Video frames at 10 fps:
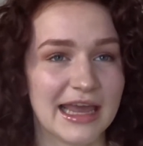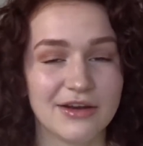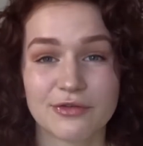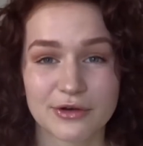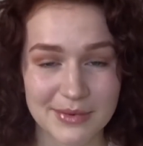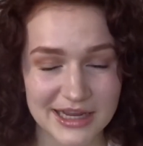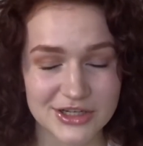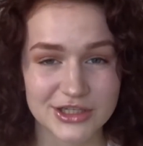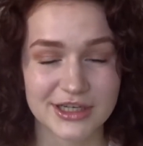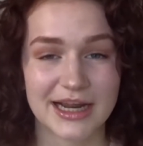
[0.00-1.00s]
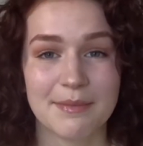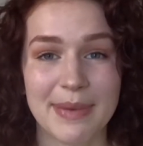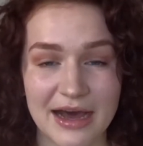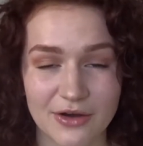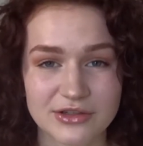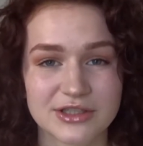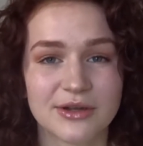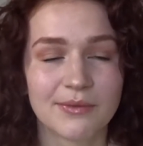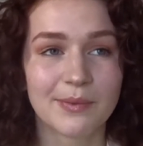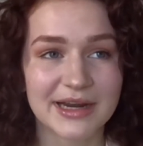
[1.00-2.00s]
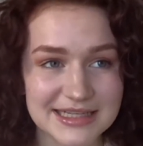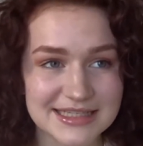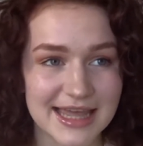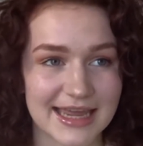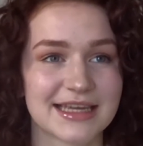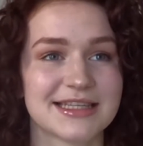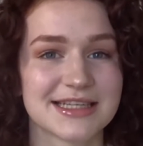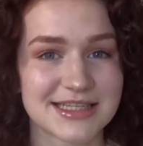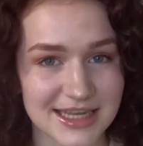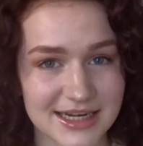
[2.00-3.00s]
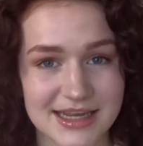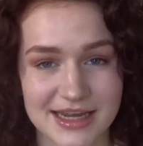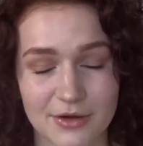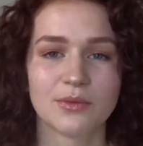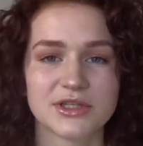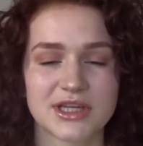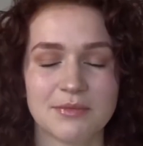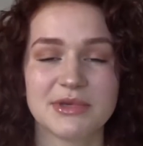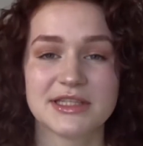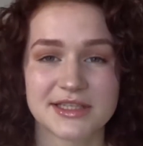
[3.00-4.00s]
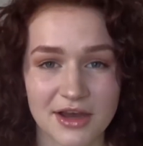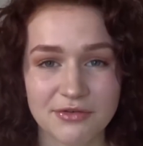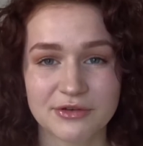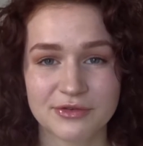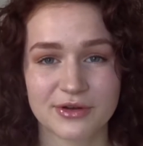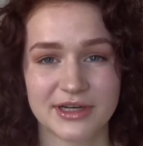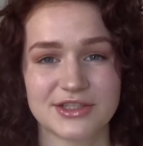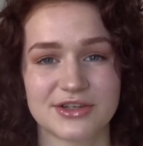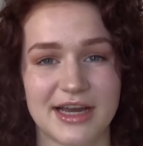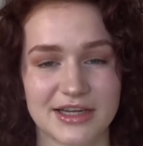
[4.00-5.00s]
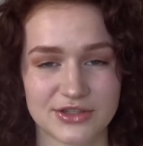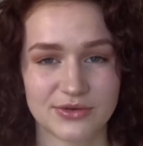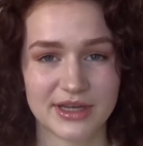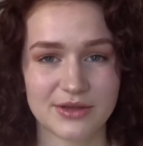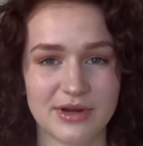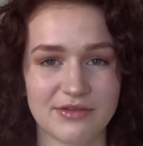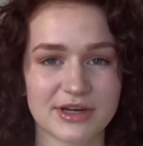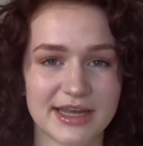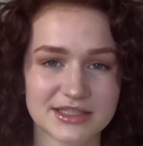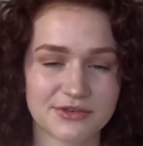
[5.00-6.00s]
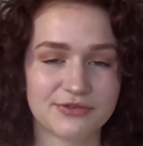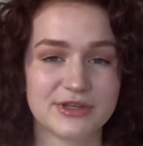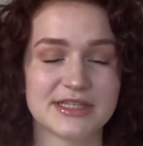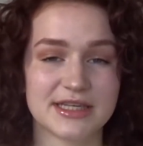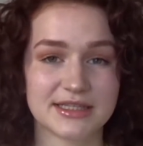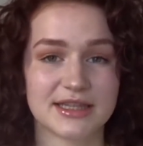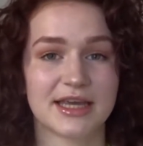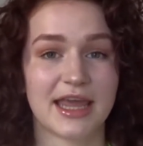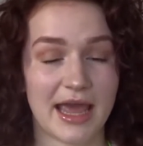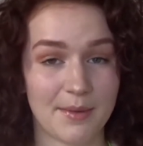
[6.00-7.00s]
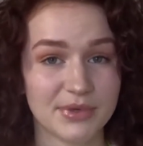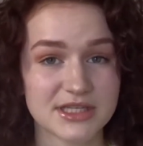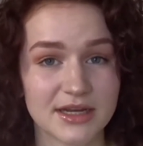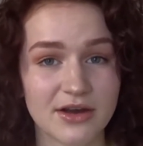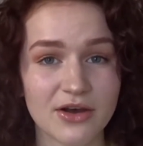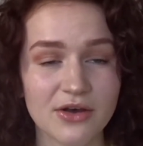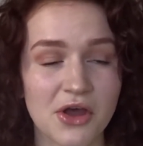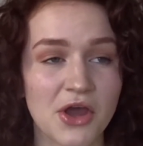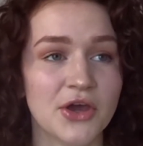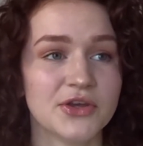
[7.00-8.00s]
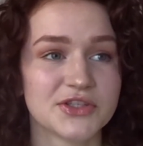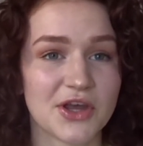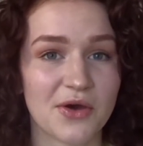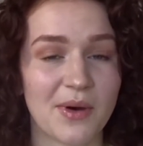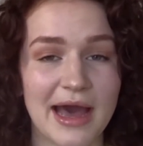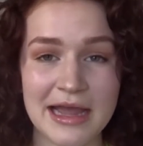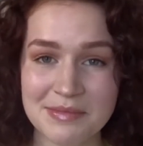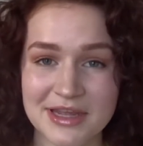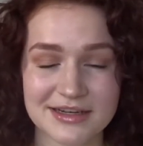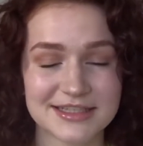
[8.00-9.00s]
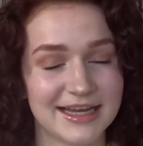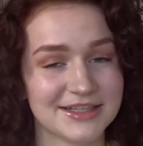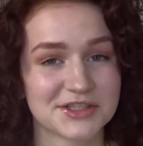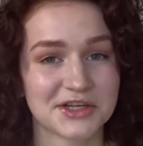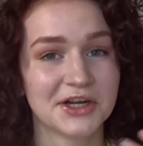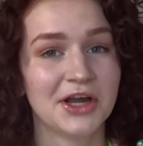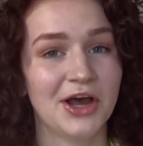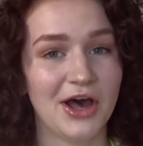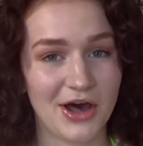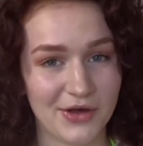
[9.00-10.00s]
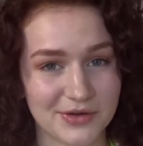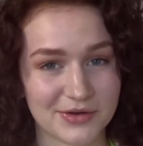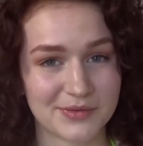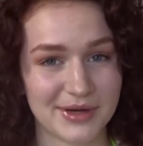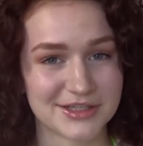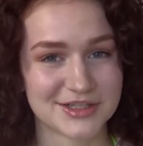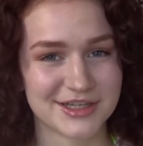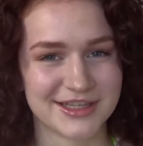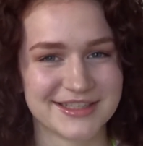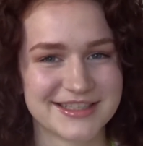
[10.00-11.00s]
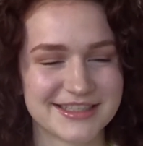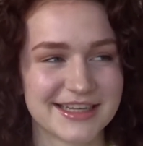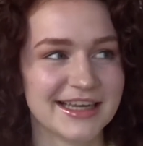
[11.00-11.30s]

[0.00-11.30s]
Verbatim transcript: information about what it's like to study here, which can be tough if you're an international and you never get to visit the campus at all. So I'm here to answer all your questions.